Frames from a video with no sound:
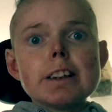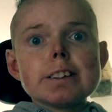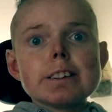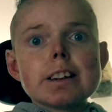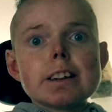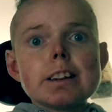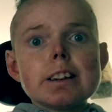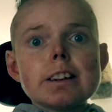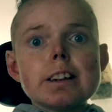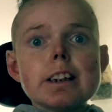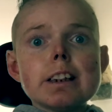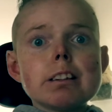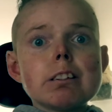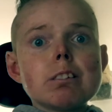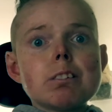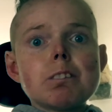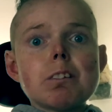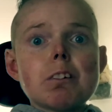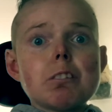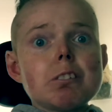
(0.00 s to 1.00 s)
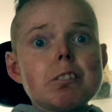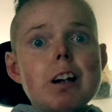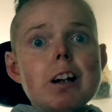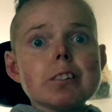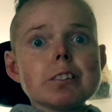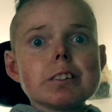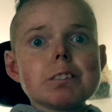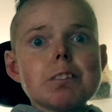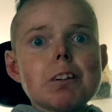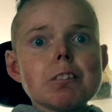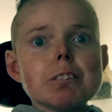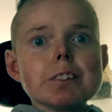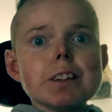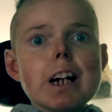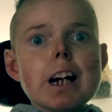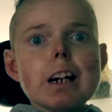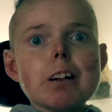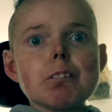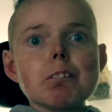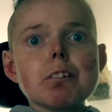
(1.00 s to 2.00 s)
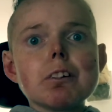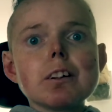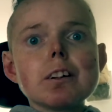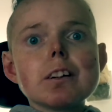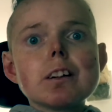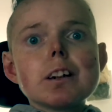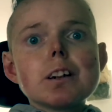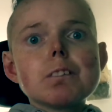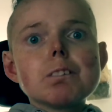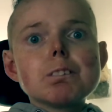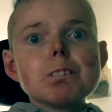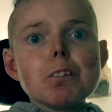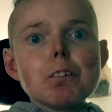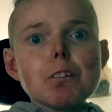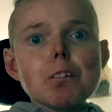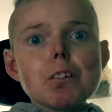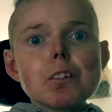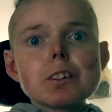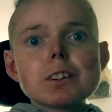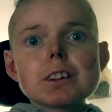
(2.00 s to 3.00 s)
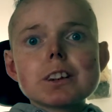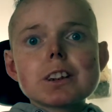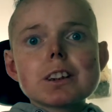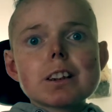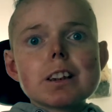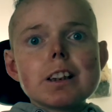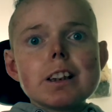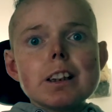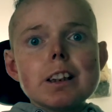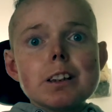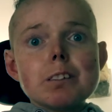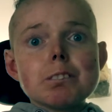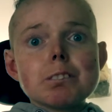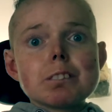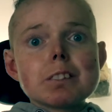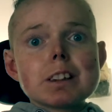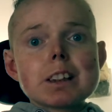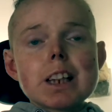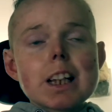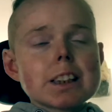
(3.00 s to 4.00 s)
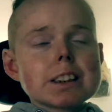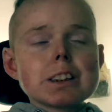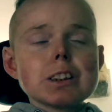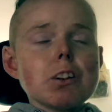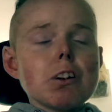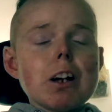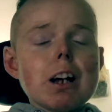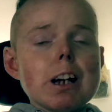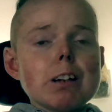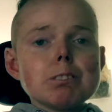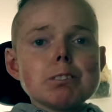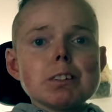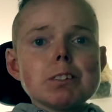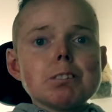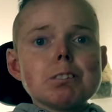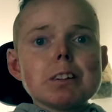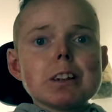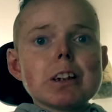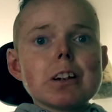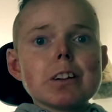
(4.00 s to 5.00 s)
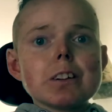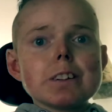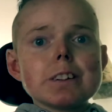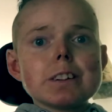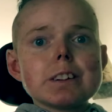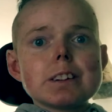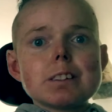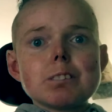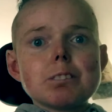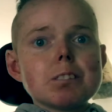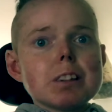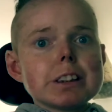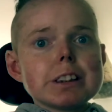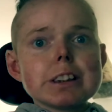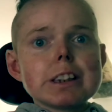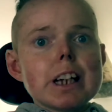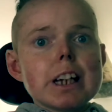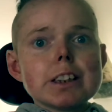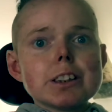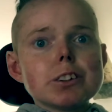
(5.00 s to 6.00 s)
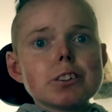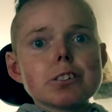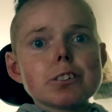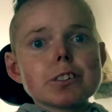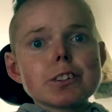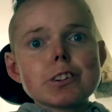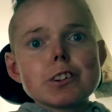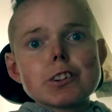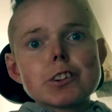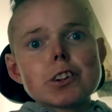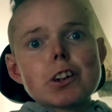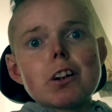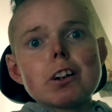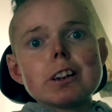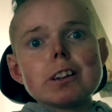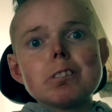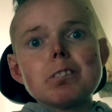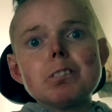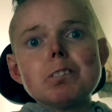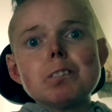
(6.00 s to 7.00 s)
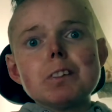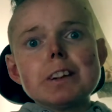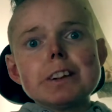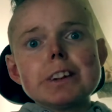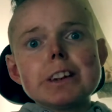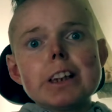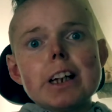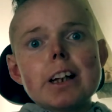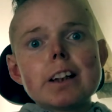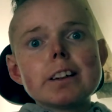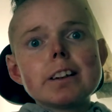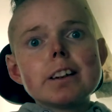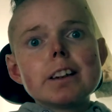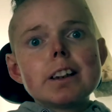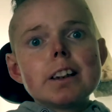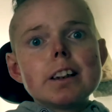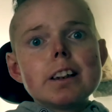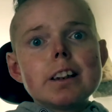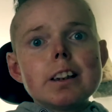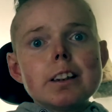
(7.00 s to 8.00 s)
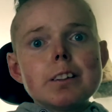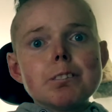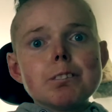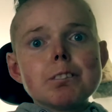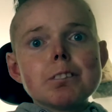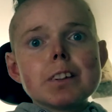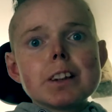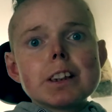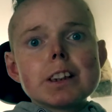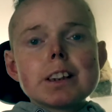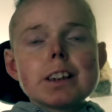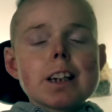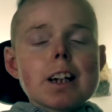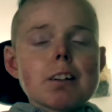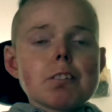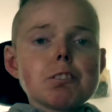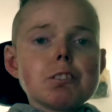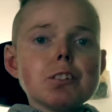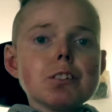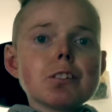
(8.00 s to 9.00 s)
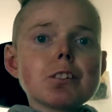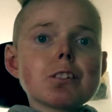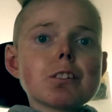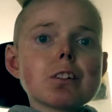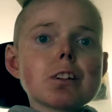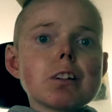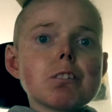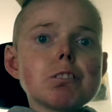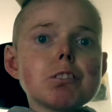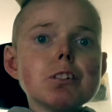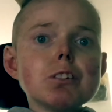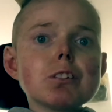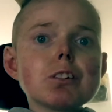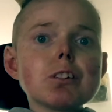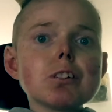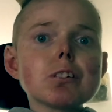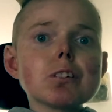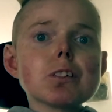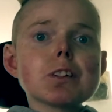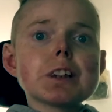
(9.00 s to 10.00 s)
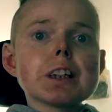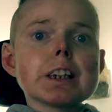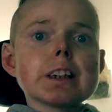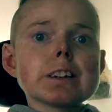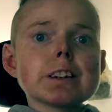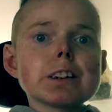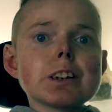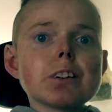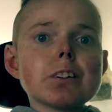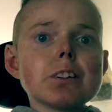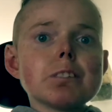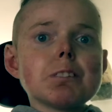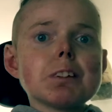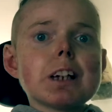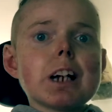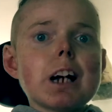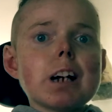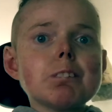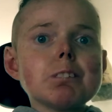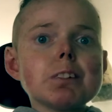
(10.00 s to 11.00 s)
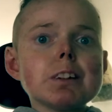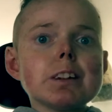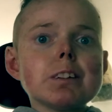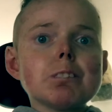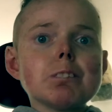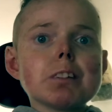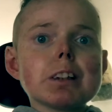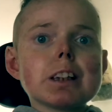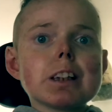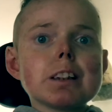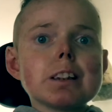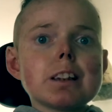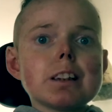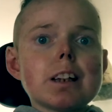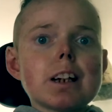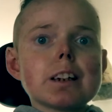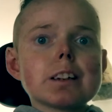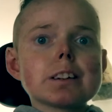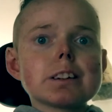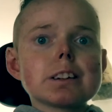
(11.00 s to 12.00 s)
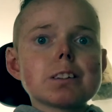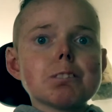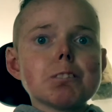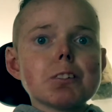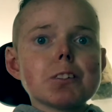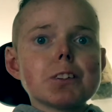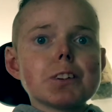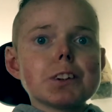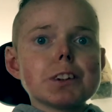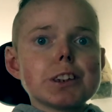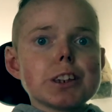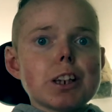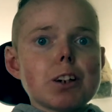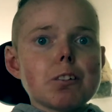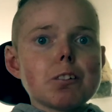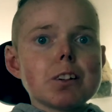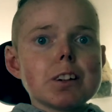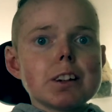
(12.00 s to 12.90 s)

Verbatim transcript: end of the year, about round about now, but that's not happening because my schedule's just got even busier. Yeah, a few cool things are going to be happening within the next month or so.